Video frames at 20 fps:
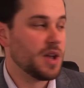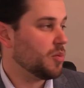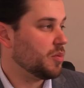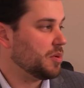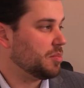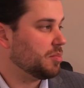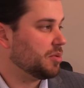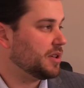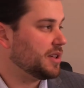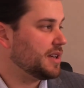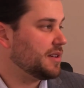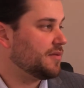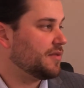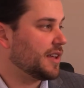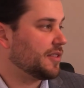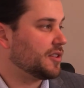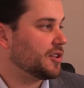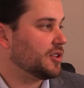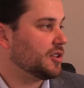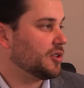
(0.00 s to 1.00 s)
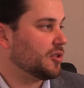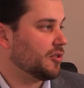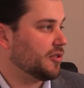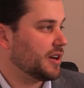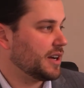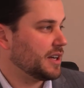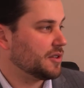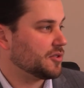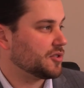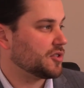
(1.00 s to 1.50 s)
We believe that the
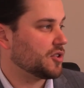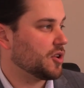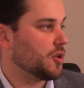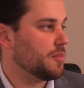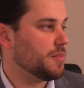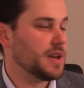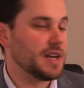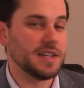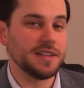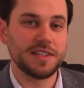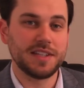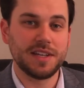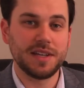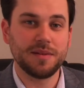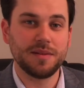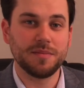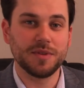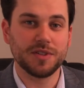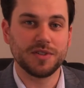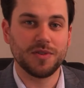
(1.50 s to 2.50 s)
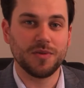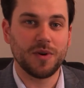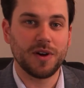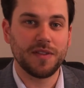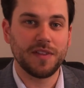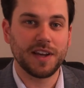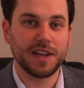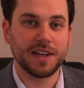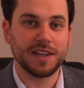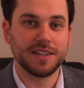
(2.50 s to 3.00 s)
Laryngoscope Mini team is the
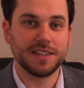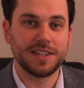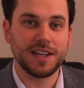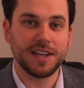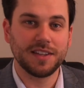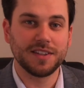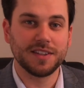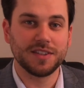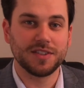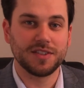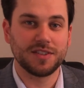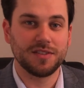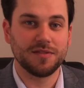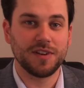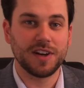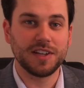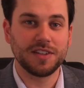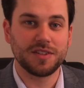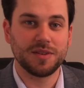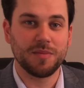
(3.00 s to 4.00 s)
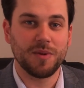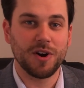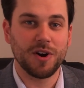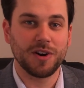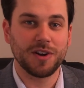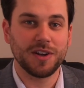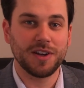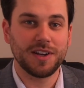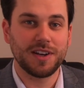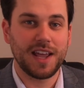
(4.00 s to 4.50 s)
one that can take this device to
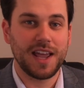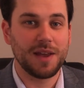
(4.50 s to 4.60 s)
market,